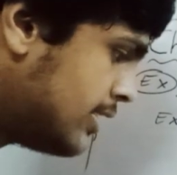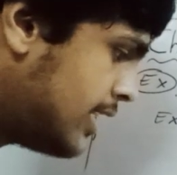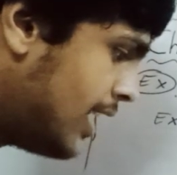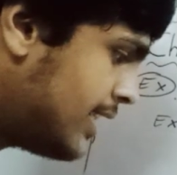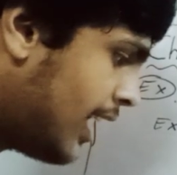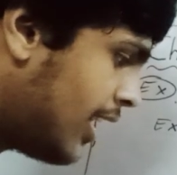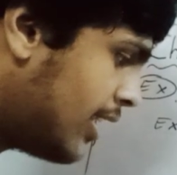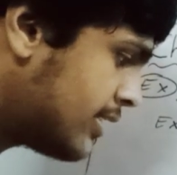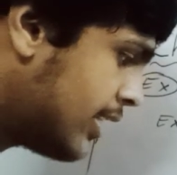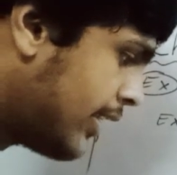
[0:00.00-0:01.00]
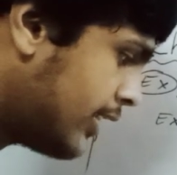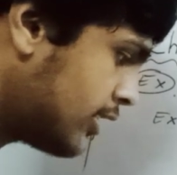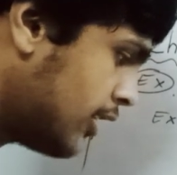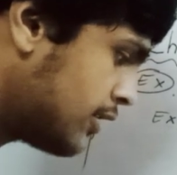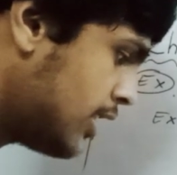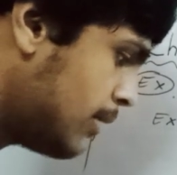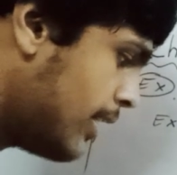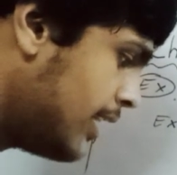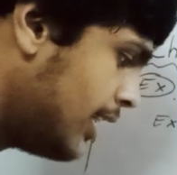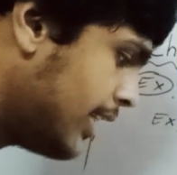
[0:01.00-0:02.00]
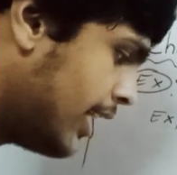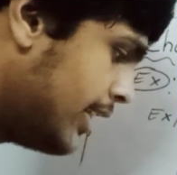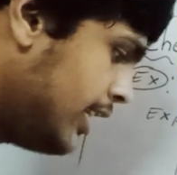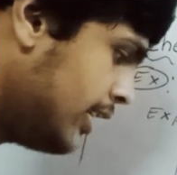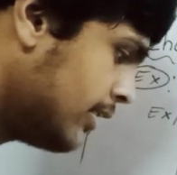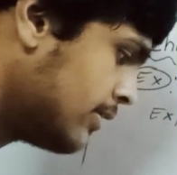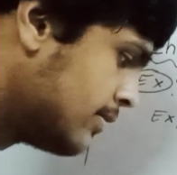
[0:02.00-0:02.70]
delta concentration of C by delta T